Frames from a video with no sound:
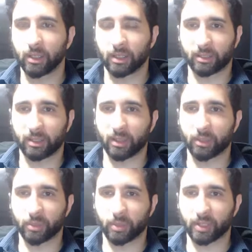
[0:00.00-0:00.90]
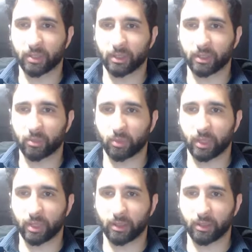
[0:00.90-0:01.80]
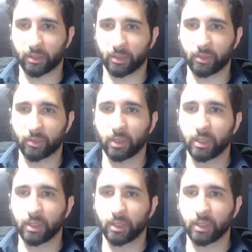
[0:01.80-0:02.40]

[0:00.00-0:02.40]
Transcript: an SEO specialist? What are they going to do?